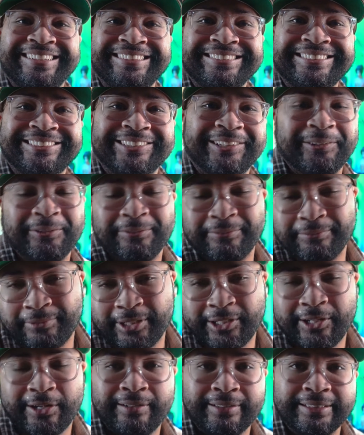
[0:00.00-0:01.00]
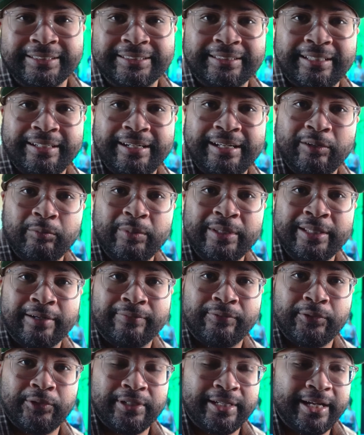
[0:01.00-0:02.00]
So regardless, it'll be there
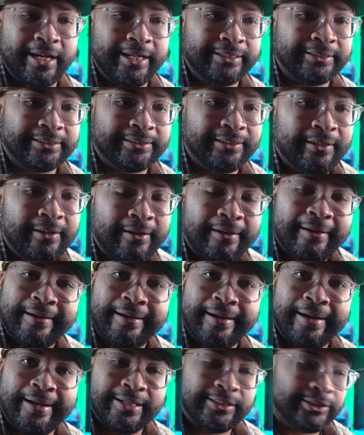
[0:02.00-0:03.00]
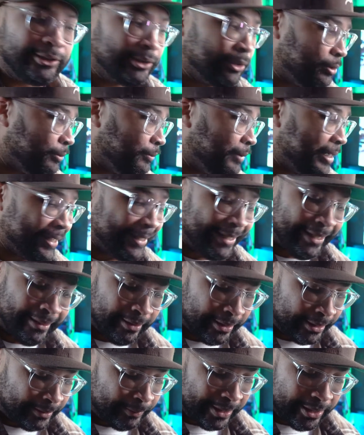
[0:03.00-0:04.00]
for you guys. All right, so again,
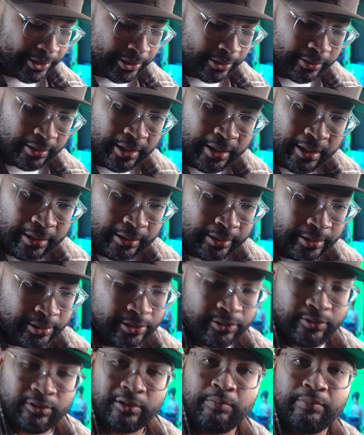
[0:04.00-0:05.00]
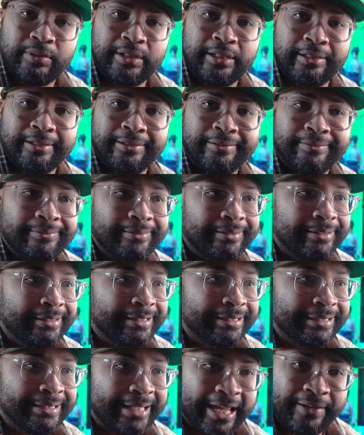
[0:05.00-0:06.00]
like I mentioned, this is going to be
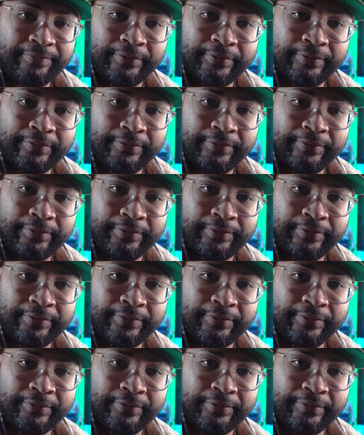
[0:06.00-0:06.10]
night